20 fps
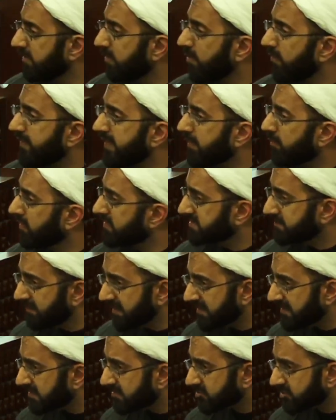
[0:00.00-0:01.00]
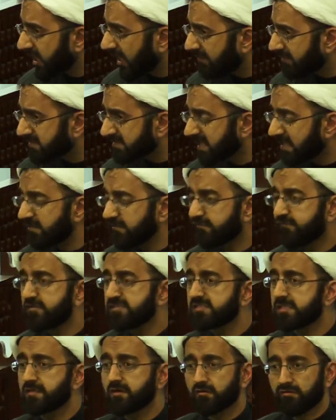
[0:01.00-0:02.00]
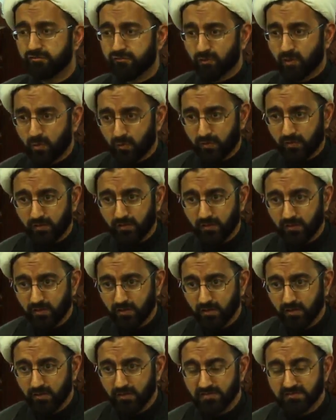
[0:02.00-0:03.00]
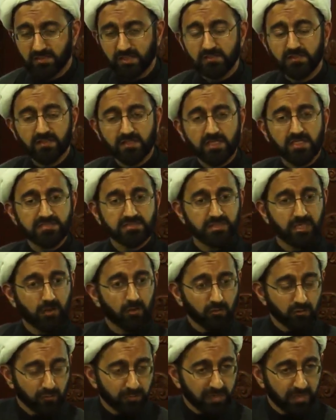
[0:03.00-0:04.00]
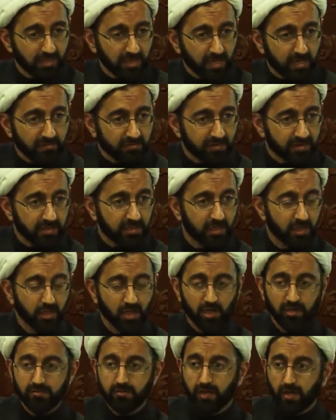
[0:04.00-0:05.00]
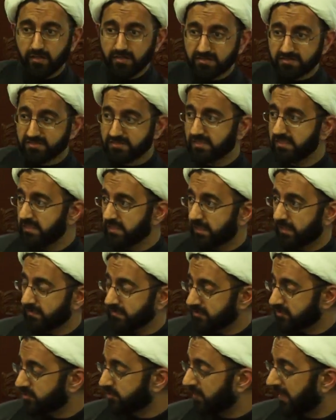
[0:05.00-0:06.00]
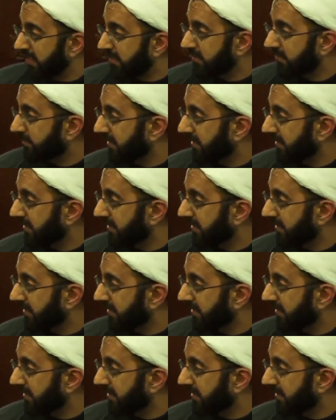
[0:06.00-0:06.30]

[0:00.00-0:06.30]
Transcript: know that what's being described is not a physical throne. It's not the case, na'udhu billah, that Allah is sitting on this great,